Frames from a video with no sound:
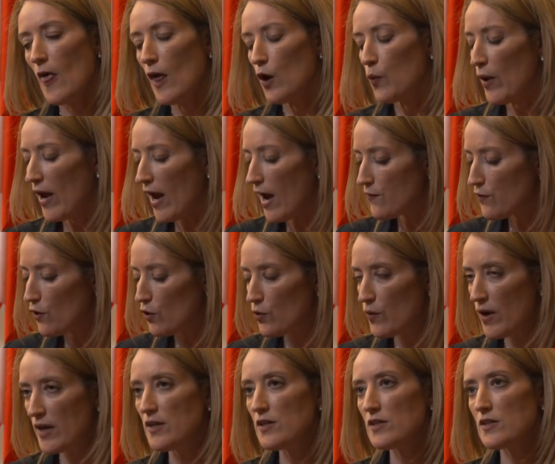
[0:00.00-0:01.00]
We have
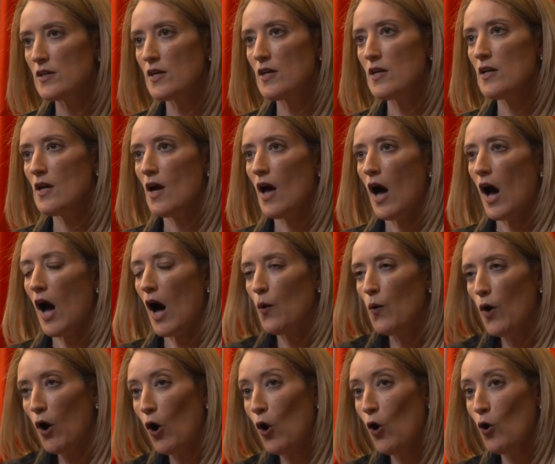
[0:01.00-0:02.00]
already seen
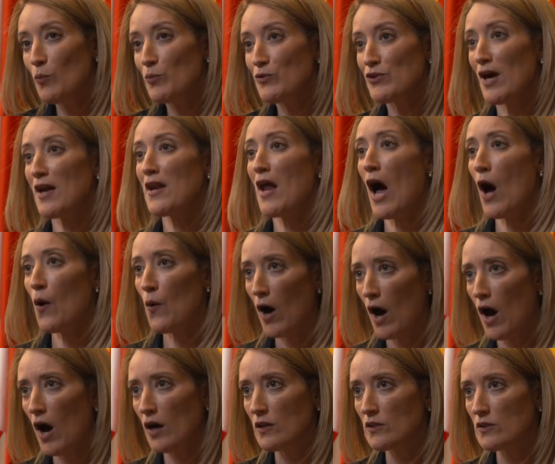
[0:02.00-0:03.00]
our homes and our
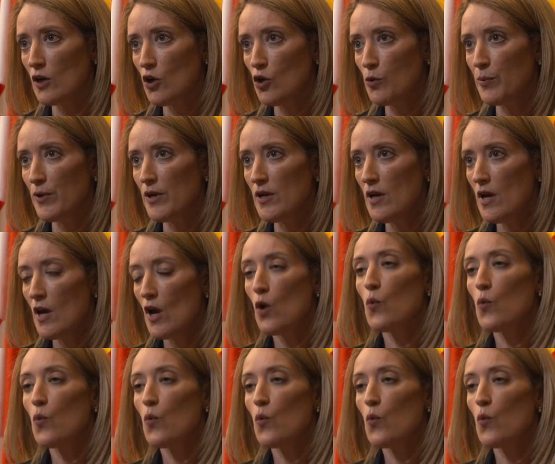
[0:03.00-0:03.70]
hearts open.